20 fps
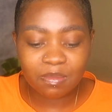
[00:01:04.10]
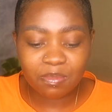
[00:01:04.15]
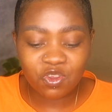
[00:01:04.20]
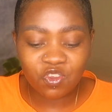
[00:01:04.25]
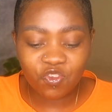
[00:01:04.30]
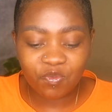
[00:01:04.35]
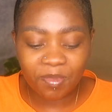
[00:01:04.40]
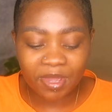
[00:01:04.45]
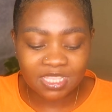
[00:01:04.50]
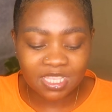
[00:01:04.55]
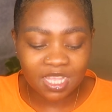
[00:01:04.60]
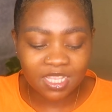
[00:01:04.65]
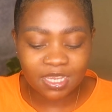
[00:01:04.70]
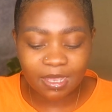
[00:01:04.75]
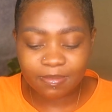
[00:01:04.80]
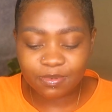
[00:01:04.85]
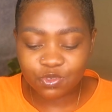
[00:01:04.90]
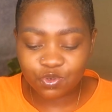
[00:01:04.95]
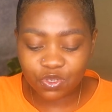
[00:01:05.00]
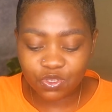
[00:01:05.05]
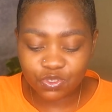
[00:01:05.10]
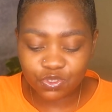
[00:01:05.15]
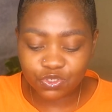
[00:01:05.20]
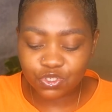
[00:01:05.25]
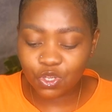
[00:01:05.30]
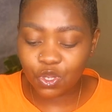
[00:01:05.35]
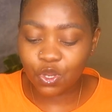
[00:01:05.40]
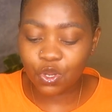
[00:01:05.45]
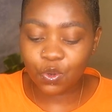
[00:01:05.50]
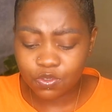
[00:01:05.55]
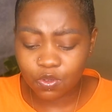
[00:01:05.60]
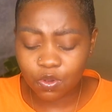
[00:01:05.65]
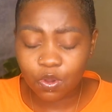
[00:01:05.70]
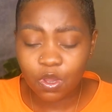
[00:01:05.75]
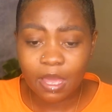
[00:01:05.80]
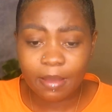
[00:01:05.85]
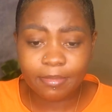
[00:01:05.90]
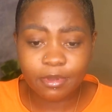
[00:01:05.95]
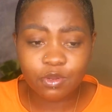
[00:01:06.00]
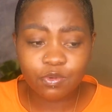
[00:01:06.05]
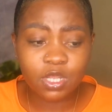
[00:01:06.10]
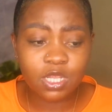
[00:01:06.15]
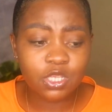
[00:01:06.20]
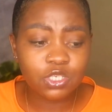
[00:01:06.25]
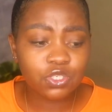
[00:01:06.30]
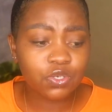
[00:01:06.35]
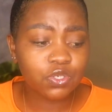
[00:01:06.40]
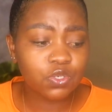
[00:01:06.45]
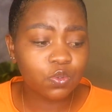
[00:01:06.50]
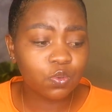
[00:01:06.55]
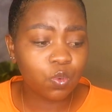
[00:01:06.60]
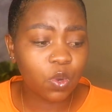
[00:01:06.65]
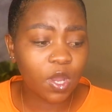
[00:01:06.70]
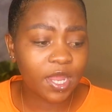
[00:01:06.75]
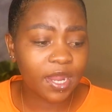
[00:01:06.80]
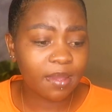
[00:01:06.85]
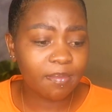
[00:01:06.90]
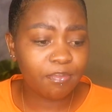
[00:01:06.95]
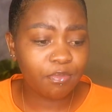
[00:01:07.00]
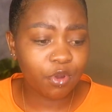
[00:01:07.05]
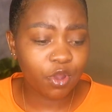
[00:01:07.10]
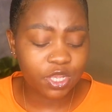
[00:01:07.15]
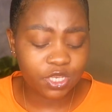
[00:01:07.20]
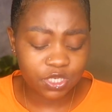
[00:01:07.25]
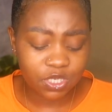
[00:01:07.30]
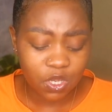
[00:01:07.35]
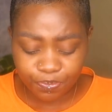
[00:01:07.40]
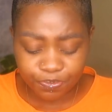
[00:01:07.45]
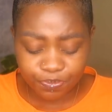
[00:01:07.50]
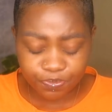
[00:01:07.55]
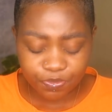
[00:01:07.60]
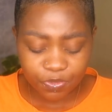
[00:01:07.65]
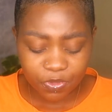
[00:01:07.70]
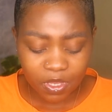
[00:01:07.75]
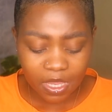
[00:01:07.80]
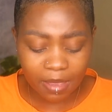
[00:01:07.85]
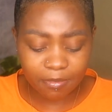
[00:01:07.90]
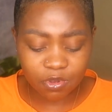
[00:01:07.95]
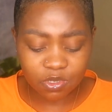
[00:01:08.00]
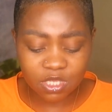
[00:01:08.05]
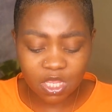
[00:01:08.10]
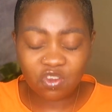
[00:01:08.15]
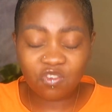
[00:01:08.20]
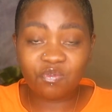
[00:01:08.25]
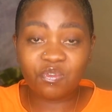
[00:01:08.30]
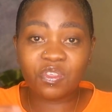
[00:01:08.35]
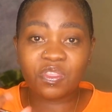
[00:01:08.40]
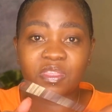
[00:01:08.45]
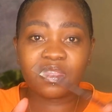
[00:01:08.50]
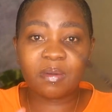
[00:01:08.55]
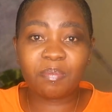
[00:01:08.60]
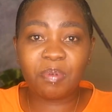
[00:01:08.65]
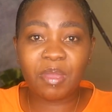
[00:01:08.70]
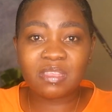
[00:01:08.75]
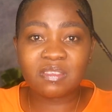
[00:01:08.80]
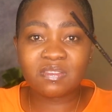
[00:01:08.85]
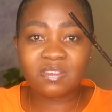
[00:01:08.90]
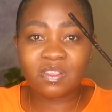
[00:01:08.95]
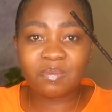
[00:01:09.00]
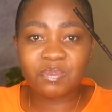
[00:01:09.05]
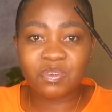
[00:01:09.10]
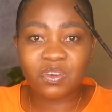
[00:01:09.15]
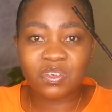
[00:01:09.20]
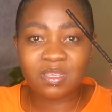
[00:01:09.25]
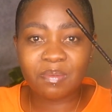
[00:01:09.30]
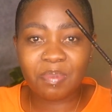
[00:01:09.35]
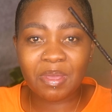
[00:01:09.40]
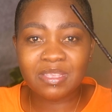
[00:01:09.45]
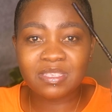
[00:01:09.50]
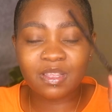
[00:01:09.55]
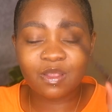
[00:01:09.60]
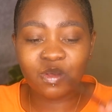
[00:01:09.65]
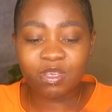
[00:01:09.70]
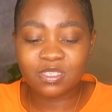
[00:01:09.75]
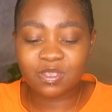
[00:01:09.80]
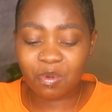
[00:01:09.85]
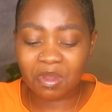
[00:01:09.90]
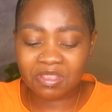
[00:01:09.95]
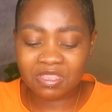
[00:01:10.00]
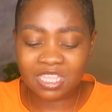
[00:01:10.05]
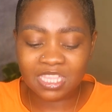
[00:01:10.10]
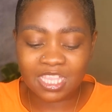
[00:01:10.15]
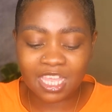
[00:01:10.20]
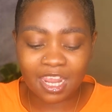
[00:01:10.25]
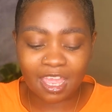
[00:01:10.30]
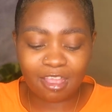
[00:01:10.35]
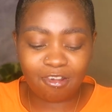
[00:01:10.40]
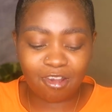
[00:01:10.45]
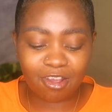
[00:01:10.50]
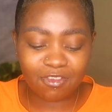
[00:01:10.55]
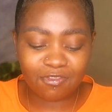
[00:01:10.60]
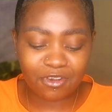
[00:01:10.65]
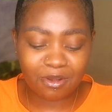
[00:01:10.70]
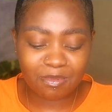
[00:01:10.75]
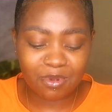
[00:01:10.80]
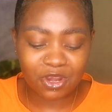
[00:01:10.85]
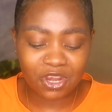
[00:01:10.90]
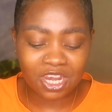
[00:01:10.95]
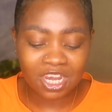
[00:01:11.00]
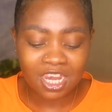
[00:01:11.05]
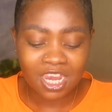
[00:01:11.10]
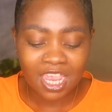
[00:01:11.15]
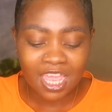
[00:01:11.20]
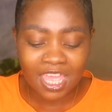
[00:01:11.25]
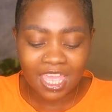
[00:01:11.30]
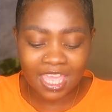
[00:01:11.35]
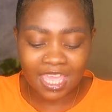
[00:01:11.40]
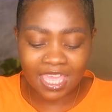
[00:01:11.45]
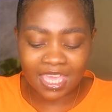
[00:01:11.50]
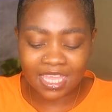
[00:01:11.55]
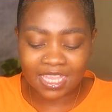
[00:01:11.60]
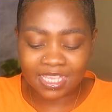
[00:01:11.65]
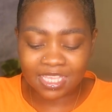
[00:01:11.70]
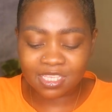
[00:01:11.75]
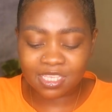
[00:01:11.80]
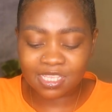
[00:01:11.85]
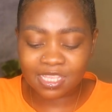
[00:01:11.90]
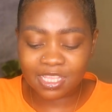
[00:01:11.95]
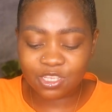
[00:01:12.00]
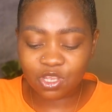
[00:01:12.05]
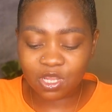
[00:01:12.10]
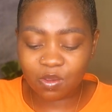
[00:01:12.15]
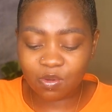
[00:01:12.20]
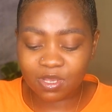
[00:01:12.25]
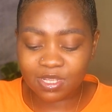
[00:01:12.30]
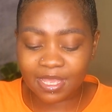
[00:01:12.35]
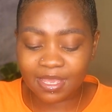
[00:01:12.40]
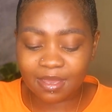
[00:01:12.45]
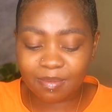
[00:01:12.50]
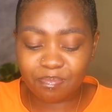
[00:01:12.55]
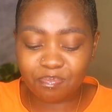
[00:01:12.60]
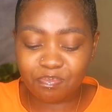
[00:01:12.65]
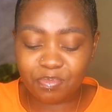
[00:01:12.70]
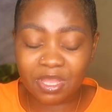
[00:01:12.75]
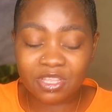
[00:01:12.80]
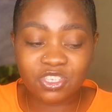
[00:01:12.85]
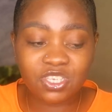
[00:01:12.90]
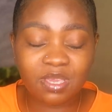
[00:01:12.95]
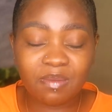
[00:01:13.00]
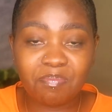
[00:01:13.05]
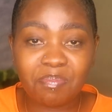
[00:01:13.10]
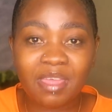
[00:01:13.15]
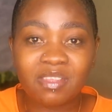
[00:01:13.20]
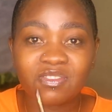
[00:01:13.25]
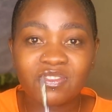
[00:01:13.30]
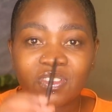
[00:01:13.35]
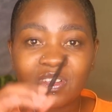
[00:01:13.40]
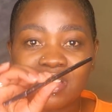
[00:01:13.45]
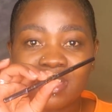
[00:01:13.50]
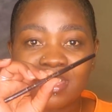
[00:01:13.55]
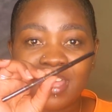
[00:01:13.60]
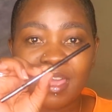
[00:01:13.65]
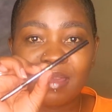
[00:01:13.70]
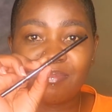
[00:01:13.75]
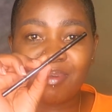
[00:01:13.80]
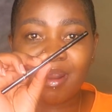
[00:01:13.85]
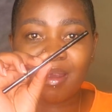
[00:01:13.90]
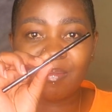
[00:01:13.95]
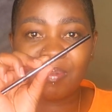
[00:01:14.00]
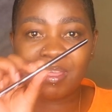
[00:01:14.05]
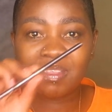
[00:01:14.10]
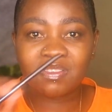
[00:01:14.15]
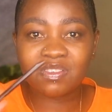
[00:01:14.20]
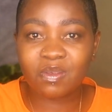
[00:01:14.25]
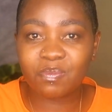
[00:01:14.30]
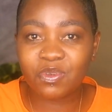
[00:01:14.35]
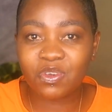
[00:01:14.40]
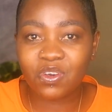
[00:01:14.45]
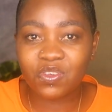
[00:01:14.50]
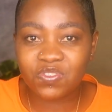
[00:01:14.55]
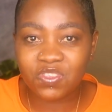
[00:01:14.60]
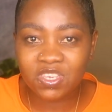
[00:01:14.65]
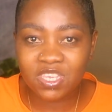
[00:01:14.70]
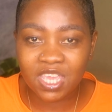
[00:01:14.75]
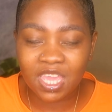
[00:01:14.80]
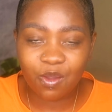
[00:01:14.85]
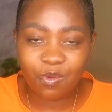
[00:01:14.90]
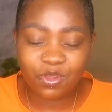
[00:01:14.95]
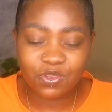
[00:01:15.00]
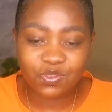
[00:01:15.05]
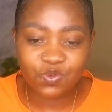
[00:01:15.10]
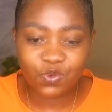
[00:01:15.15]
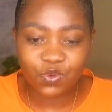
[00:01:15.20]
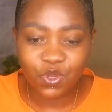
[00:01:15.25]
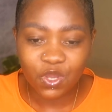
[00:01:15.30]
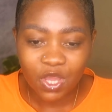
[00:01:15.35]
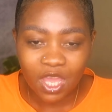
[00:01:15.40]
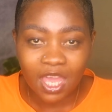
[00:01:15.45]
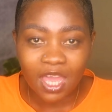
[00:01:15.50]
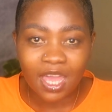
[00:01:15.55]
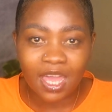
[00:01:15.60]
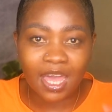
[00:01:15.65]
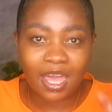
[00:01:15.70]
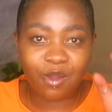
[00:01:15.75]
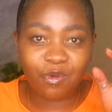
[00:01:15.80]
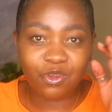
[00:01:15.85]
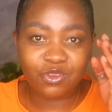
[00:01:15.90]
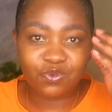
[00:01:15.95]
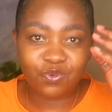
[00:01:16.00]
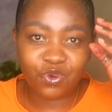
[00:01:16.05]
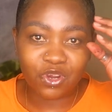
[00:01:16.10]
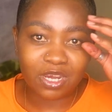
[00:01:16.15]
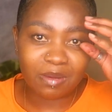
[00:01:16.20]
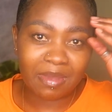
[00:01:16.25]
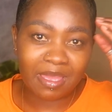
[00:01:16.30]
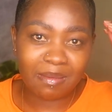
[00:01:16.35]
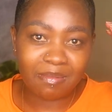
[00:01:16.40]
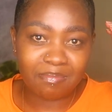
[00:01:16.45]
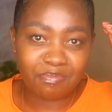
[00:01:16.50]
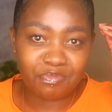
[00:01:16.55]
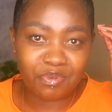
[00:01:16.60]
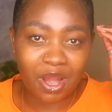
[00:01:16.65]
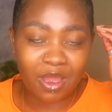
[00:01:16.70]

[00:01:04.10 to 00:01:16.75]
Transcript: a bit of my touch-ups during the show, so I'm going to quickly show you what I bought. I'm going to start off with the pencil, because the pencil was the one thing that I got from her. And this is literally was like a cheap pencil, an eyebrow pencil, because the day I went to work with my